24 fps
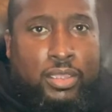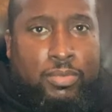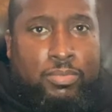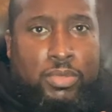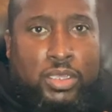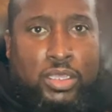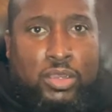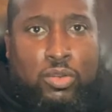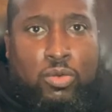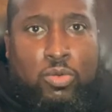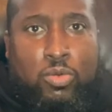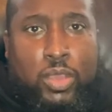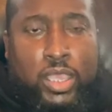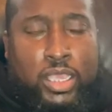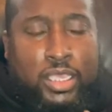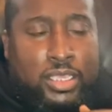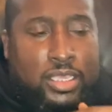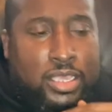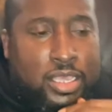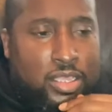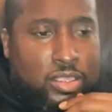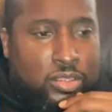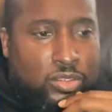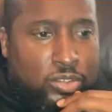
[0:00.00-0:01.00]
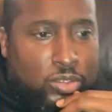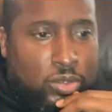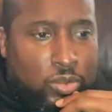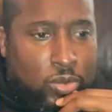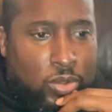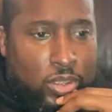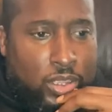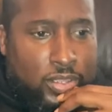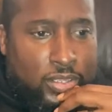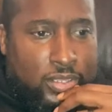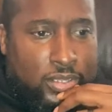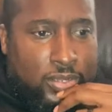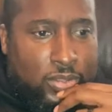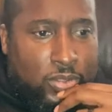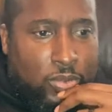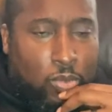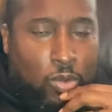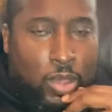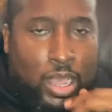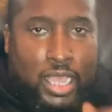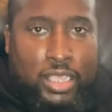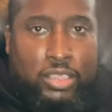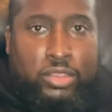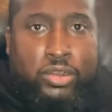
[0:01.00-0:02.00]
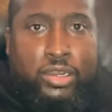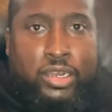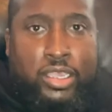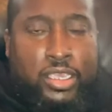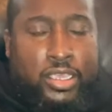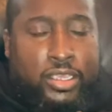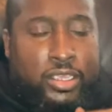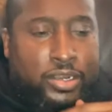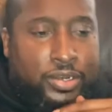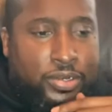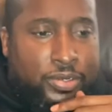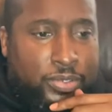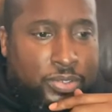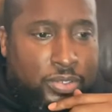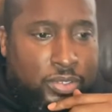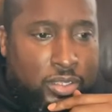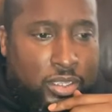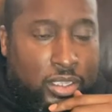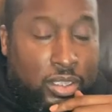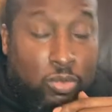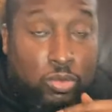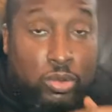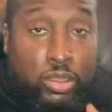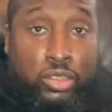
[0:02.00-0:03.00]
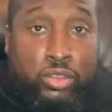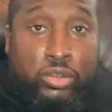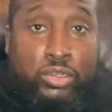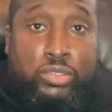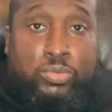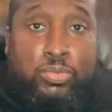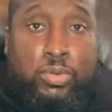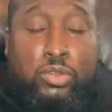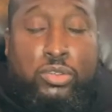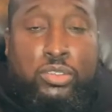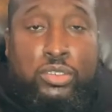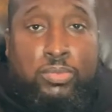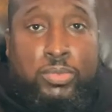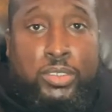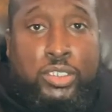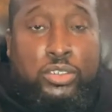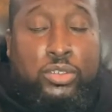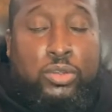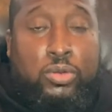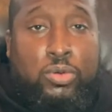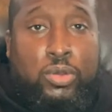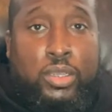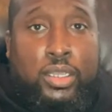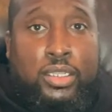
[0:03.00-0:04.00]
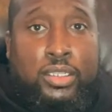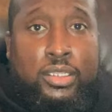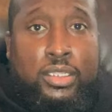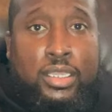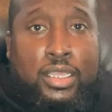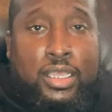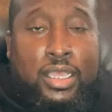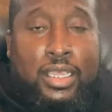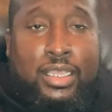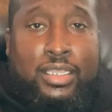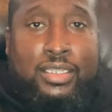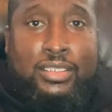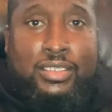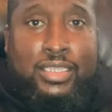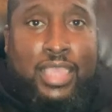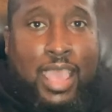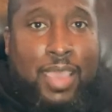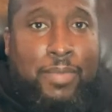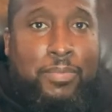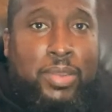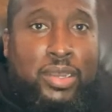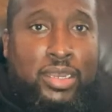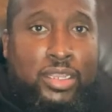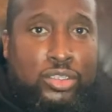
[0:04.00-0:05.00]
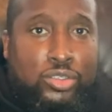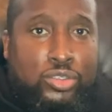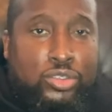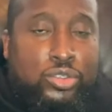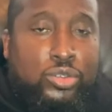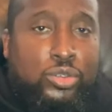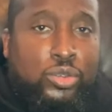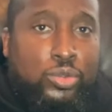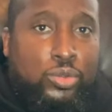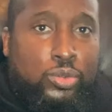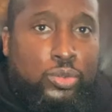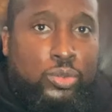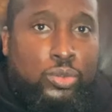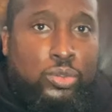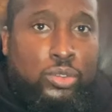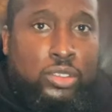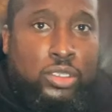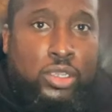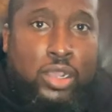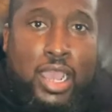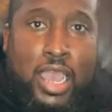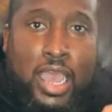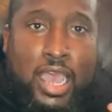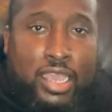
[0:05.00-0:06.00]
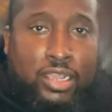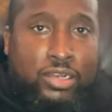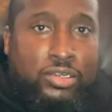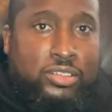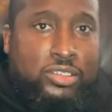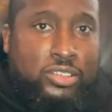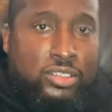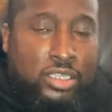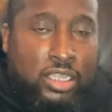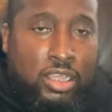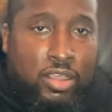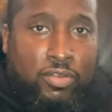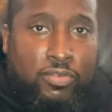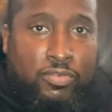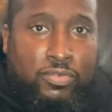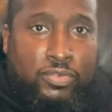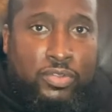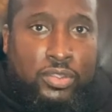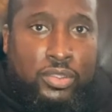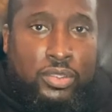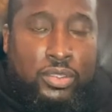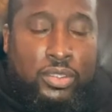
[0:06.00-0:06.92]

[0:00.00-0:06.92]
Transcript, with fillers: And being awake is knowing why you're here and what you're supposed to be doing. Tapping into your higher self.